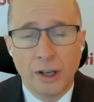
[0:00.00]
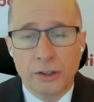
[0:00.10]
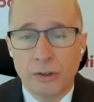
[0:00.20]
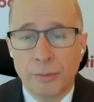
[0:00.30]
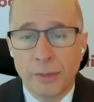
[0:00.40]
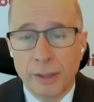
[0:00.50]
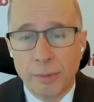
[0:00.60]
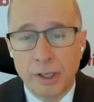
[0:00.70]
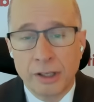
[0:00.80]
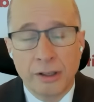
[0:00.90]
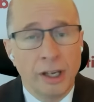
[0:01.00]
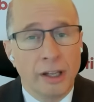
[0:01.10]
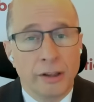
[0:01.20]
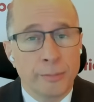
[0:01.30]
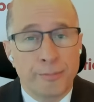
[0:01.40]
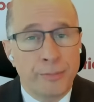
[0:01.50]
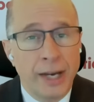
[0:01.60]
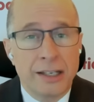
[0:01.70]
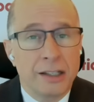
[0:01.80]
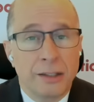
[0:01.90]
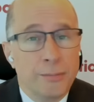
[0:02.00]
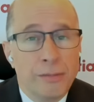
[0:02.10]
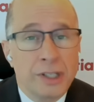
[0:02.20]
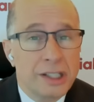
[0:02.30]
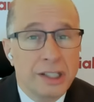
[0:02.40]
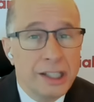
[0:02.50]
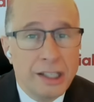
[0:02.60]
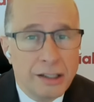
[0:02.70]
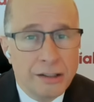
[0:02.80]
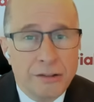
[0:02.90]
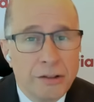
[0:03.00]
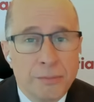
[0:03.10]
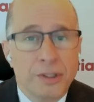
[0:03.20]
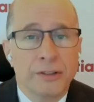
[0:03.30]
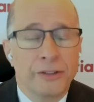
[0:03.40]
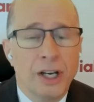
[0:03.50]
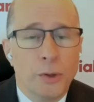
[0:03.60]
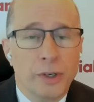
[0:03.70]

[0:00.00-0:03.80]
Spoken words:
So in my opinion, they're patently misleading in terms of